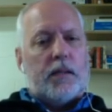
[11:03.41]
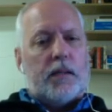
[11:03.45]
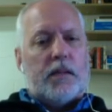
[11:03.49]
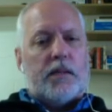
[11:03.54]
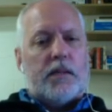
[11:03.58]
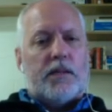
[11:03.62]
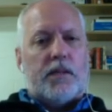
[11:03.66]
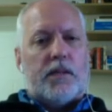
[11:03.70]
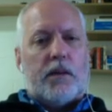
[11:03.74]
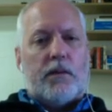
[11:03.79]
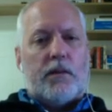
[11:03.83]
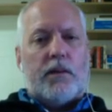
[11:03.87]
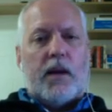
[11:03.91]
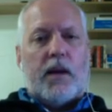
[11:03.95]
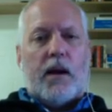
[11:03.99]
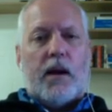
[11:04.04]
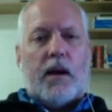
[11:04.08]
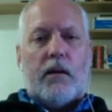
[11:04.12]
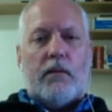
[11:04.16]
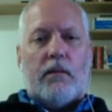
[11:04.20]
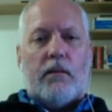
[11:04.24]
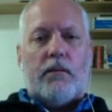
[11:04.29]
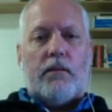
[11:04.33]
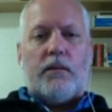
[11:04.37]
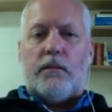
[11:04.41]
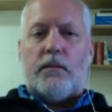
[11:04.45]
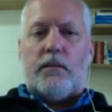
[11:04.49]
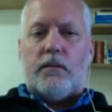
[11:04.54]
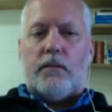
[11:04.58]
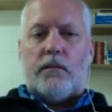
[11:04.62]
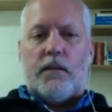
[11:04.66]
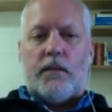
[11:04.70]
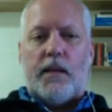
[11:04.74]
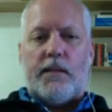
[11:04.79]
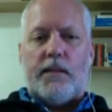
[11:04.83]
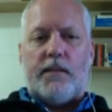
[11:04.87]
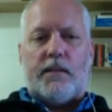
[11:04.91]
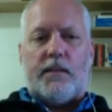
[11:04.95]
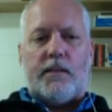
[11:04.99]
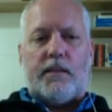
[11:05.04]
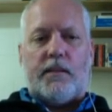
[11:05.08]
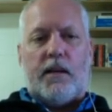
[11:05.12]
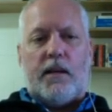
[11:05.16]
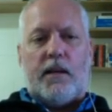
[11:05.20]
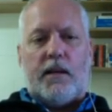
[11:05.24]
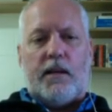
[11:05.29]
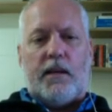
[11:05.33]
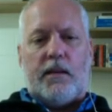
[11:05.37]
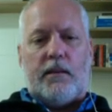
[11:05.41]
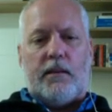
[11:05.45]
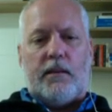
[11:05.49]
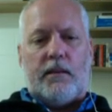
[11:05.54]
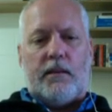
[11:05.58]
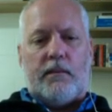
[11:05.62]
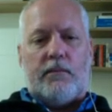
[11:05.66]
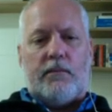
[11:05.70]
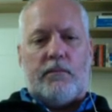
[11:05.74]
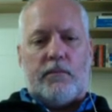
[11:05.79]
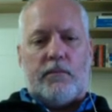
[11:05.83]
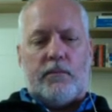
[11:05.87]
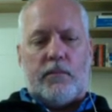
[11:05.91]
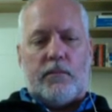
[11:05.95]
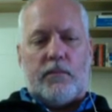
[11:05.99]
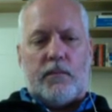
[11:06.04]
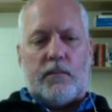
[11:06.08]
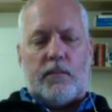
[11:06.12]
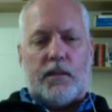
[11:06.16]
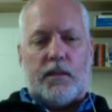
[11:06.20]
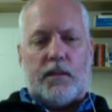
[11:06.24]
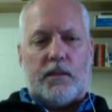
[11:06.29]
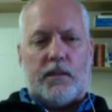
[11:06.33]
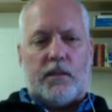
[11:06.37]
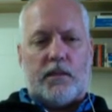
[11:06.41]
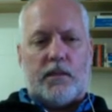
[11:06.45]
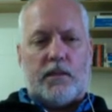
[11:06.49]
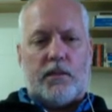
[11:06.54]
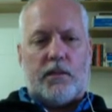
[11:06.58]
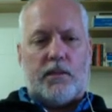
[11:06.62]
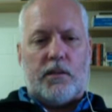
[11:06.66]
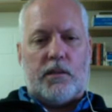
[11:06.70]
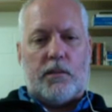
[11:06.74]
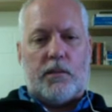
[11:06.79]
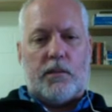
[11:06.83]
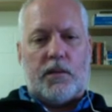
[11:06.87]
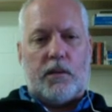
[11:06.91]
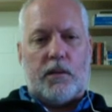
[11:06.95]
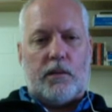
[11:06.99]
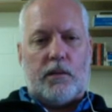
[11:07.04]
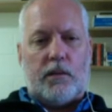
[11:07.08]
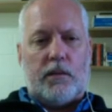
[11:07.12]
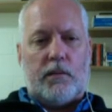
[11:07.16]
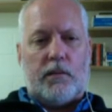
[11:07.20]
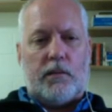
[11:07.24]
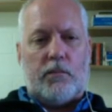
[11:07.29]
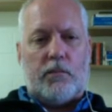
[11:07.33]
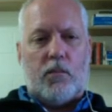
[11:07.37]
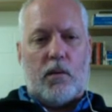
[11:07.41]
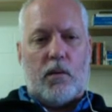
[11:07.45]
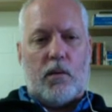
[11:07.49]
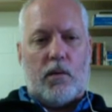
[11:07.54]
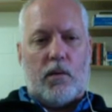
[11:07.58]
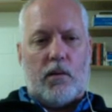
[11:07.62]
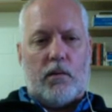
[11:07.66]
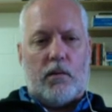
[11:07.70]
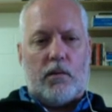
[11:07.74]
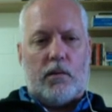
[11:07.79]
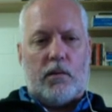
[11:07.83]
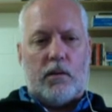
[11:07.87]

So now let's uh, let's do something a little more